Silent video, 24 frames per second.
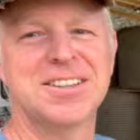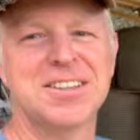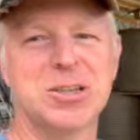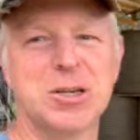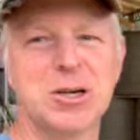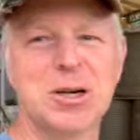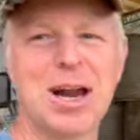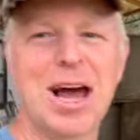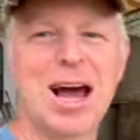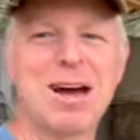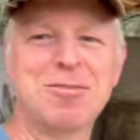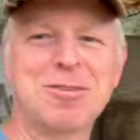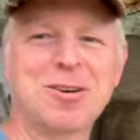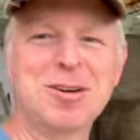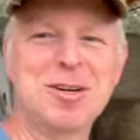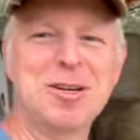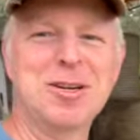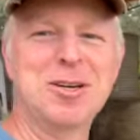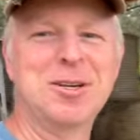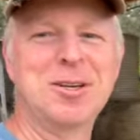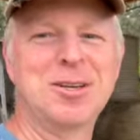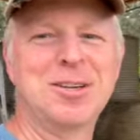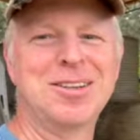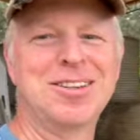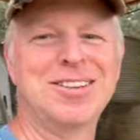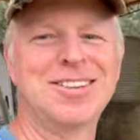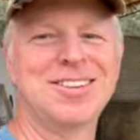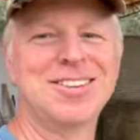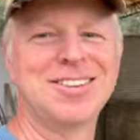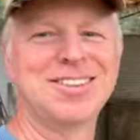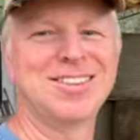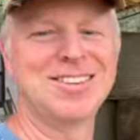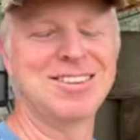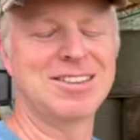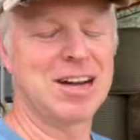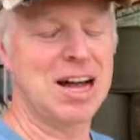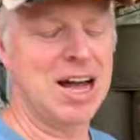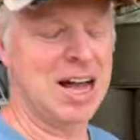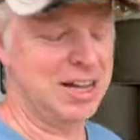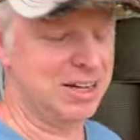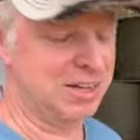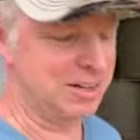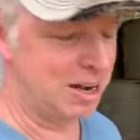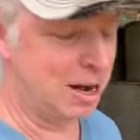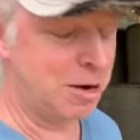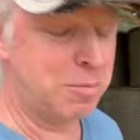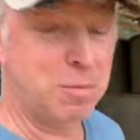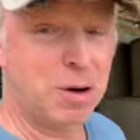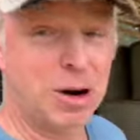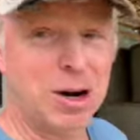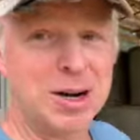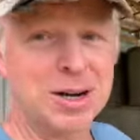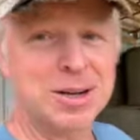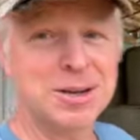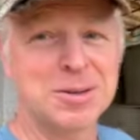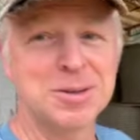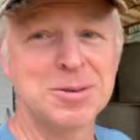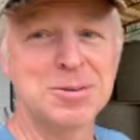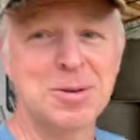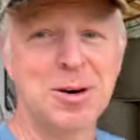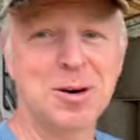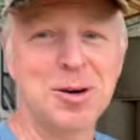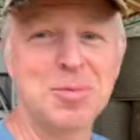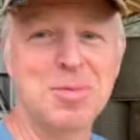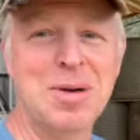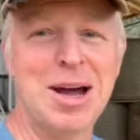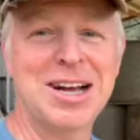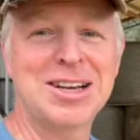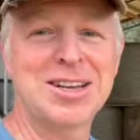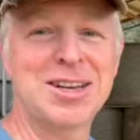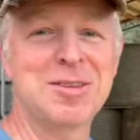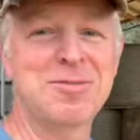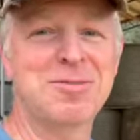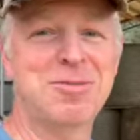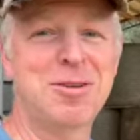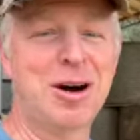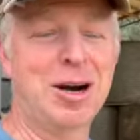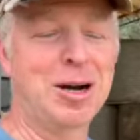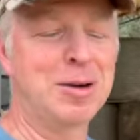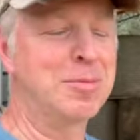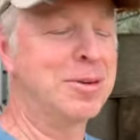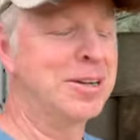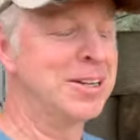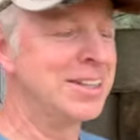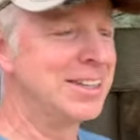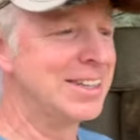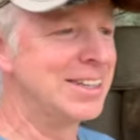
Good afternoon. Hi, I'm Mark. Welcome back to the farm.